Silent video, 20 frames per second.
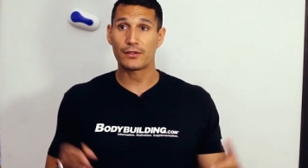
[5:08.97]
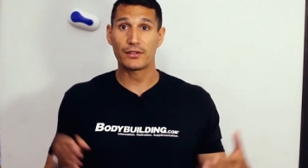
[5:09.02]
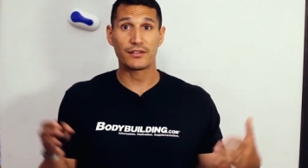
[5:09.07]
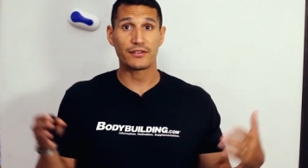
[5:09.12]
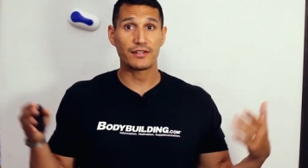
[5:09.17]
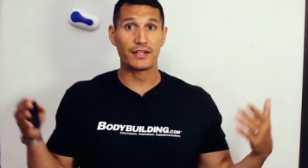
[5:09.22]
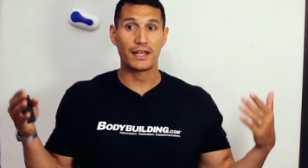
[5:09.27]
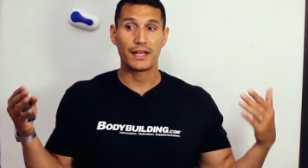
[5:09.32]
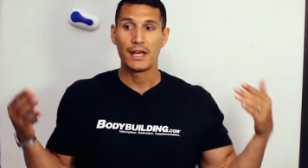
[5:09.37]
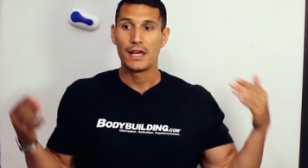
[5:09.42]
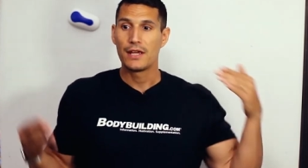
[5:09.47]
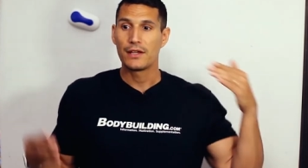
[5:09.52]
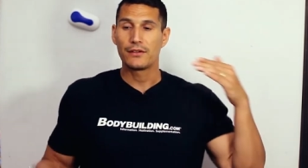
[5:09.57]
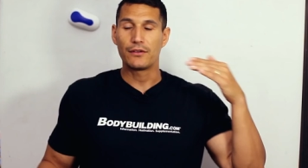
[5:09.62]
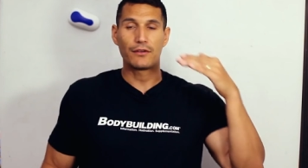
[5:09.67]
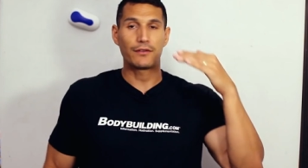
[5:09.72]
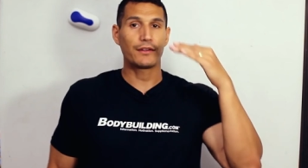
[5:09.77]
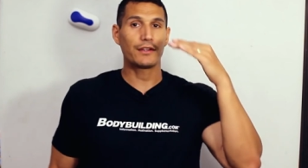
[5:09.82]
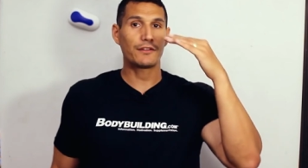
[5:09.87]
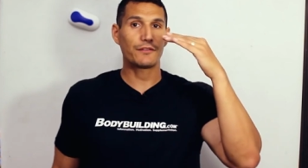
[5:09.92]
You can say, you
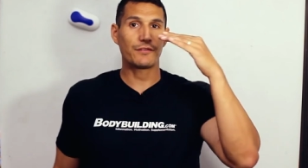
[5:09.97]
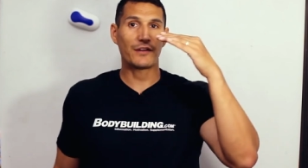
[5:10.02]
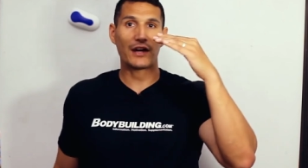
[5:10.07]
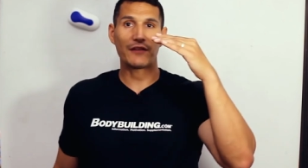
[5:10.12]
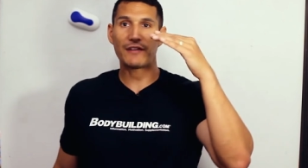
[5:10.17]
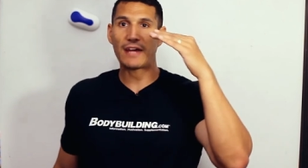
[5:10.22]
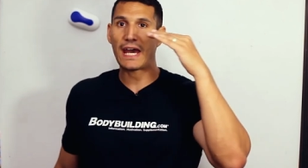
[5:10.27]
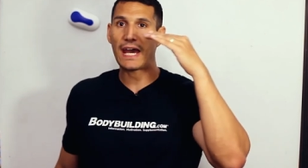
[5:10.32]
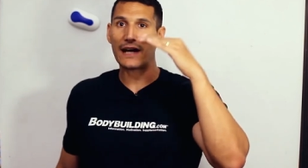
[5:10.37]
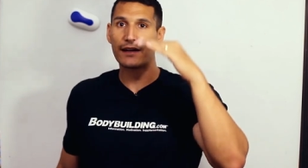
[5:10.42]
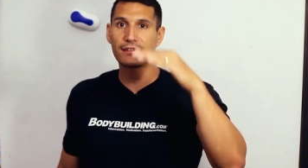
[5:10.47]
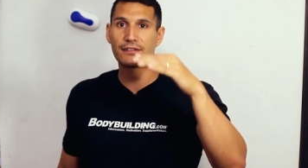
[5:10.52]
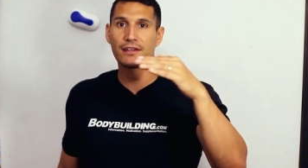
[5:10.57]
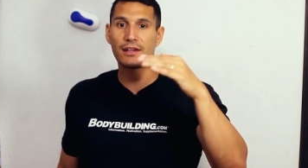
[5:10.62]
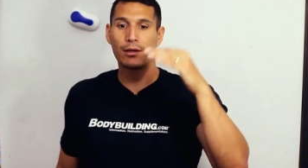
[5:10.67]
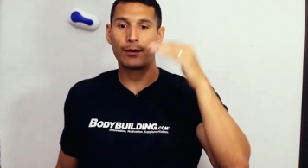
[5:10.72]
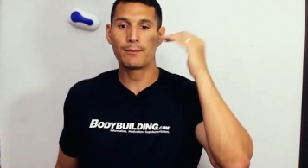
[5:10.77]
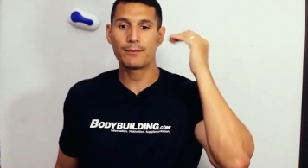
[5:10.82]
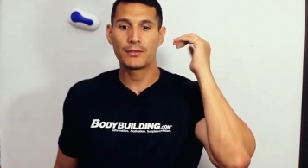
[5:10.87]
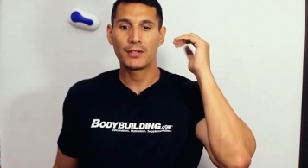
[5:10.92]
know, these five
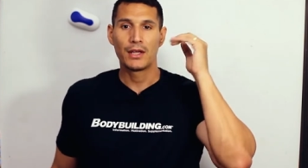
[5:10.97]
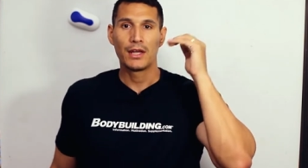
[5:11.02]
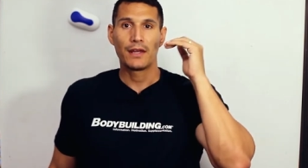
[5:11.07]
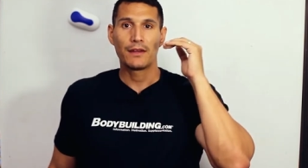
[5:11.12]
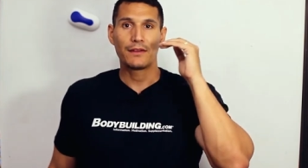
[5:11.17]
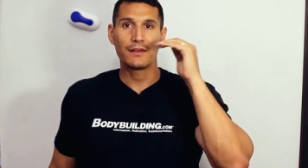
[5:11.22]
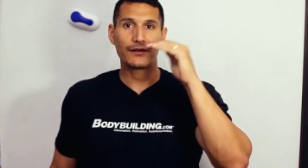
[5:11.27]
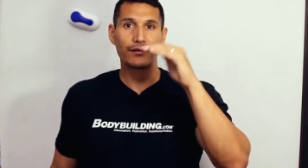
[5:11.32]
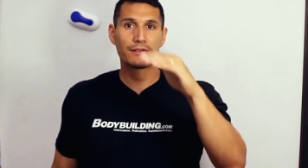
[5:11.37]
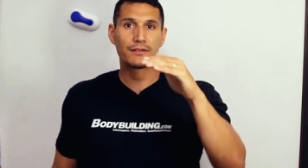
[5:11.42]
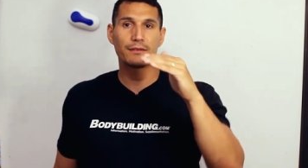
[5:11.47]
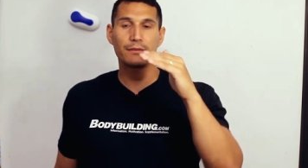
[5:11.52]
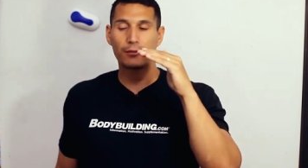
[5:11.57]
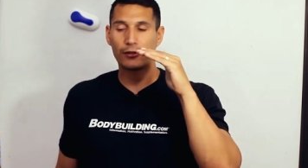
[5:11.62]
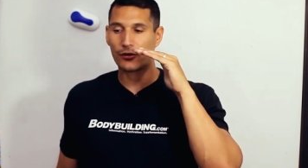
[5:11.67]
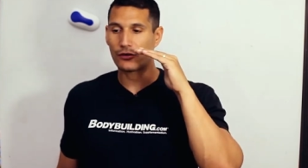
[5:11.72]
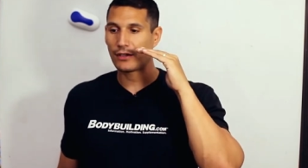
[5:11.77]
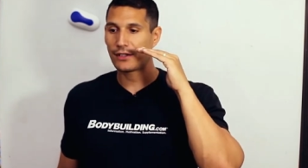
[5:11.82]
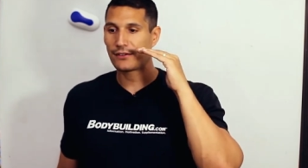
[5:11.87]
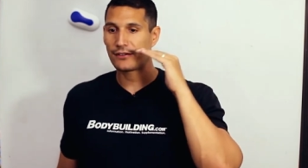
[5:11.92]
axioms, this
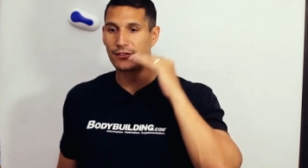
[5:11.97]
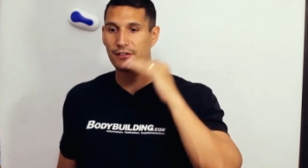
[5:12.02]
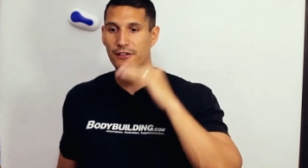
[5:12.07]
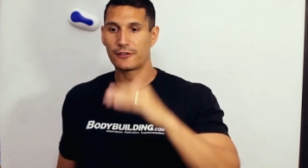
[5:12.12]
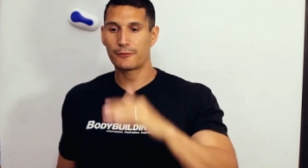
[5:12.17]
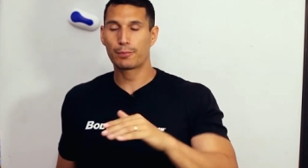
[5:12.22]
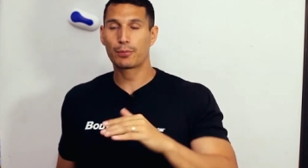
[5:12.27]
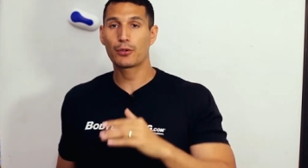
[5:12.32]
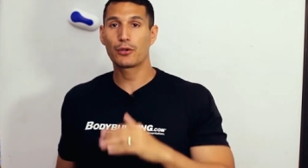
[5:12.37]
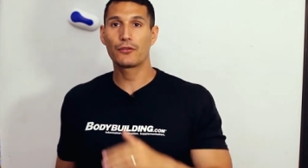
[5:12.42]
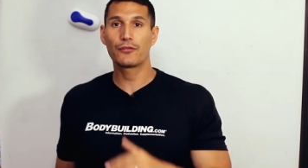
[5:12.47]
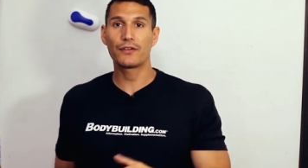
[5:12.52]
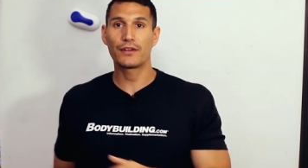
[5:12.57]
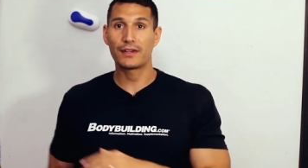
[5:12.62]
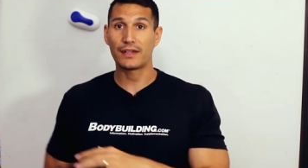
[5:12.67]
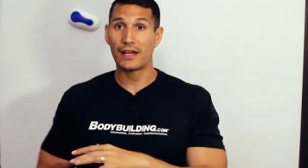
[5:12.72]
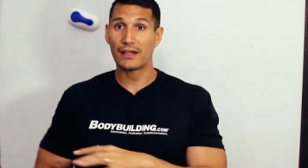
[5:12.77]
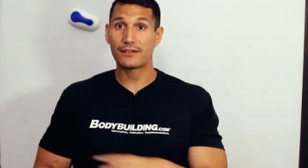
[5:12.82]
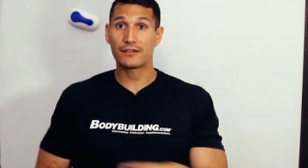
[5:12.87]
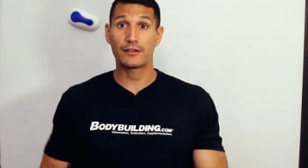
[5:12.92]
creates this proof
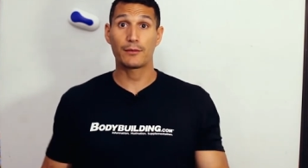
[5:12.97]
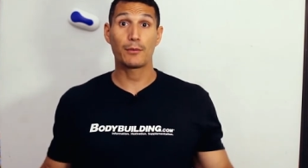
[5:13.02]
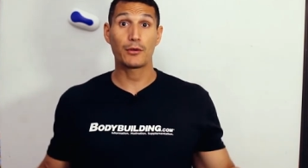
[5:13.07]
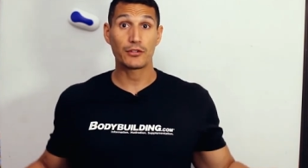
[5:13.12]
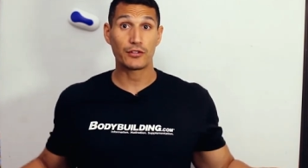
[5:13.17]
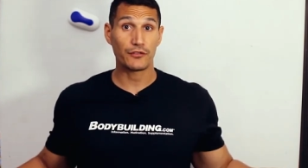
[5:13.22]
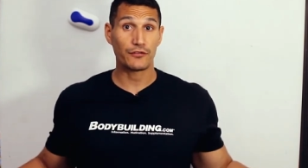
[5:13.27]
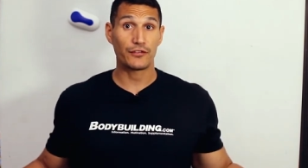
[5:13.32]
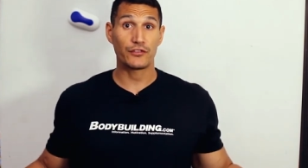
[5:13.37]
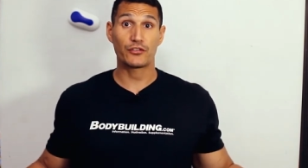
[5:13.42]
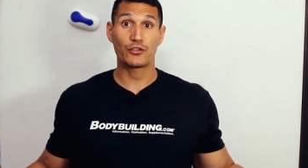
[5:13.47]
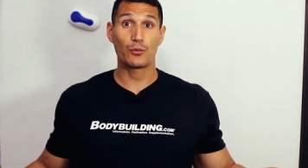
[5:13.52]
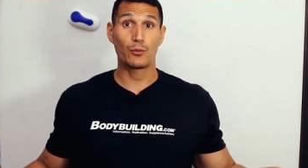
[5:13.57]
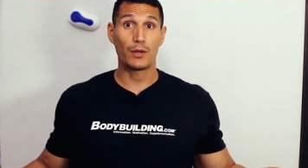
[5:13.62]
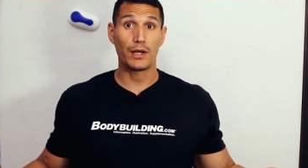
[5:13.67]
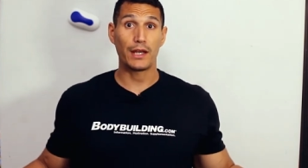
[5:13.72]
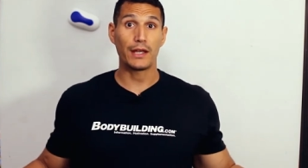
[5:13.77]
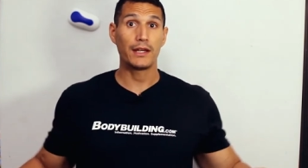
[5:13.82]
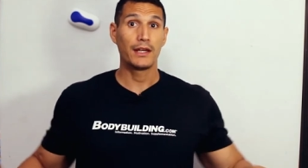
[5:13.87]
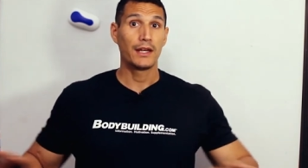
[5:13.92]
and that's the most efficient
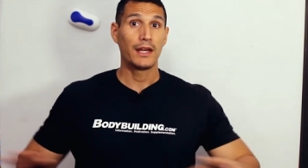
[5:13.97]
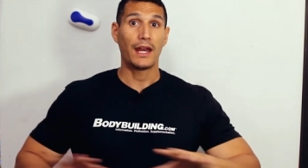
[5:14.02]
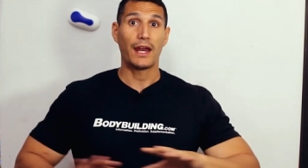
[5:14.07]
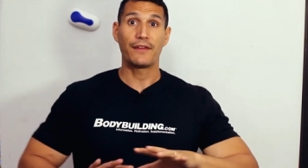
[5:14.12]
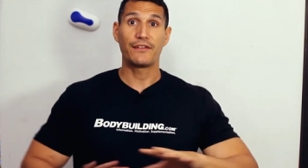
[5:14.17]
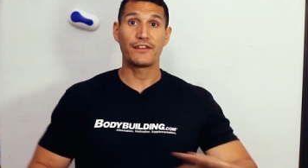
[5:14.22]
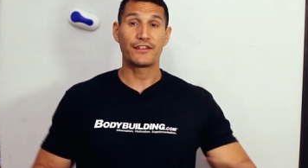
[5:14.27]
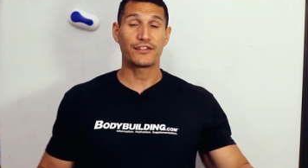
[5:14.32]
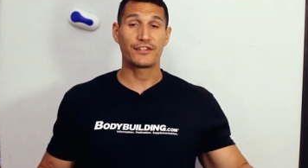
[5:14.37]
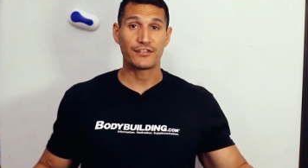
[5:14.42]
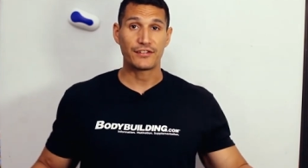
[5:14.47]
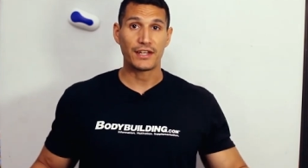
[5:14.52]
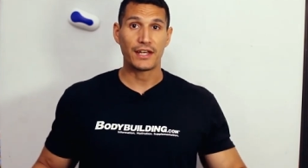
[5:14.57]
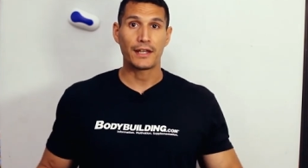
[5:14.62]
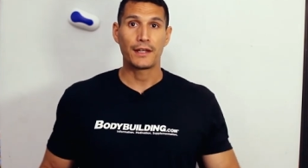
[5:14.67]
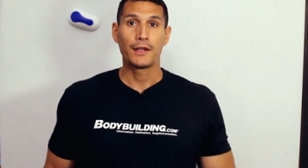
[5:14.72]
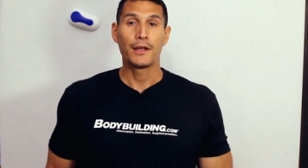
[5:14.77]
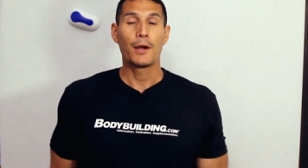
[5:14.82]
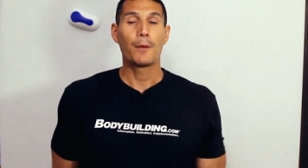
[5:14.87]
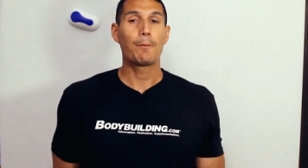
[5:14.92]
way and this is
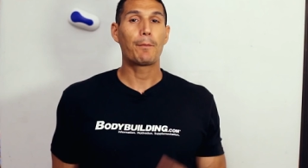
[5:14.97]
it.